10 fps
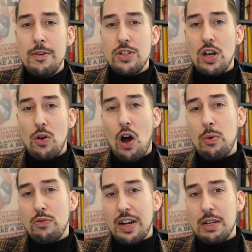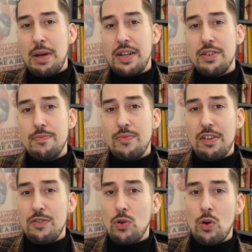So I would recommend,
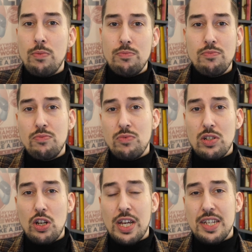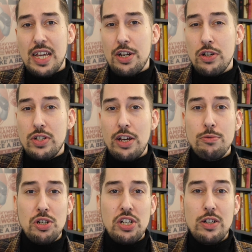if you're looking to get a new tattoo
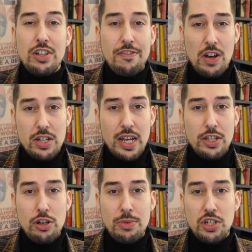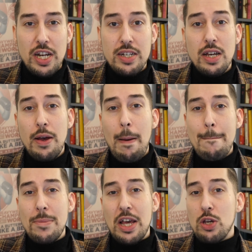machine or your first tattoo machine,
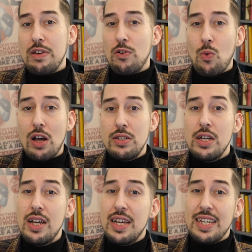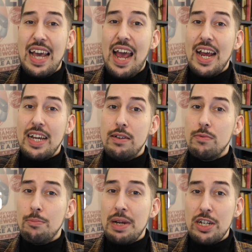that you either 1, get a
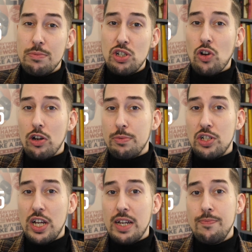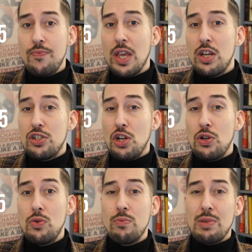medium stroke machine,
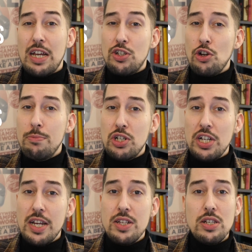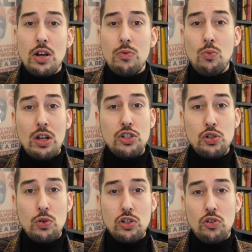2, get 2 machines, so 1
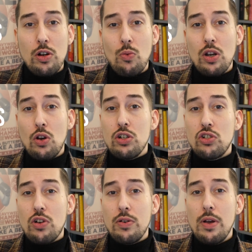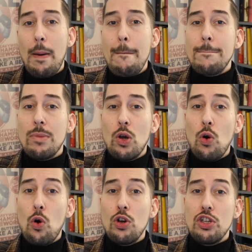short stroke, 1 long stroke,
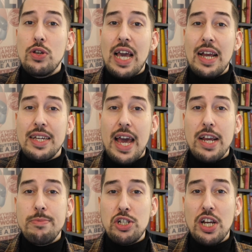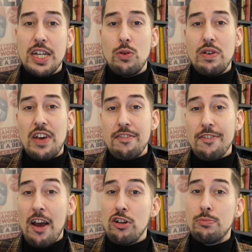or you can get a machine with a
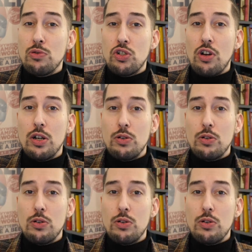variable stroke,